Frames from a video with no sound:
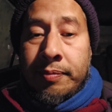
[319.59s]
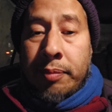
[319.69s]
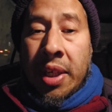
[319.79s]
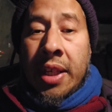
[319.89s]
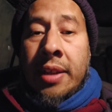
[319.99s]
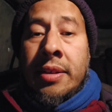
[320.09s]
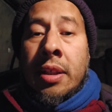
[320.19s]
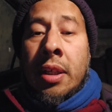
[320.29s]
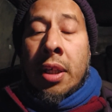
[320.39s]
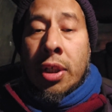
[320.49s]
Please
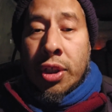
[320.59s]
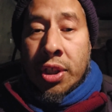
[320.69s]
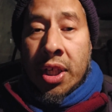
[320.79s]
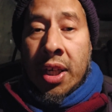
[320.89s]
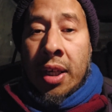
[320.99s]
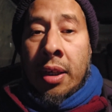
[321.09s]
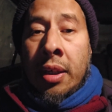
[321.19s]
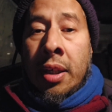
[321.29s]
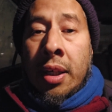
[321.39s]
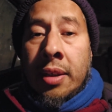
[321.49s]
share
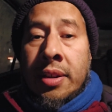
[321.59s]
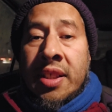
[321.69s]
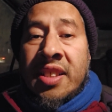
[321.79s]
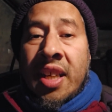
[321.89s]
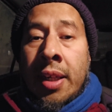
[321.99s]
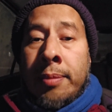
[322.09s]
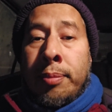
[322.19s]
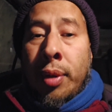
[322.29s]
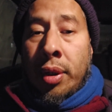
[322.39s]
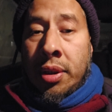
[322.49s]
this
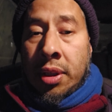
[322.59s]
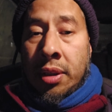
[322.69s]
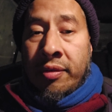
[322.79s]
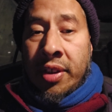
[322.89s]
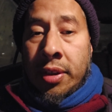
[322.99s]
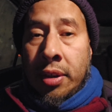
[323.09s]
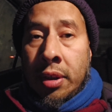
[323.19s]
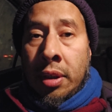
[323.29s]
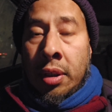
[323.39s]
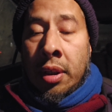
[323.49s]
important video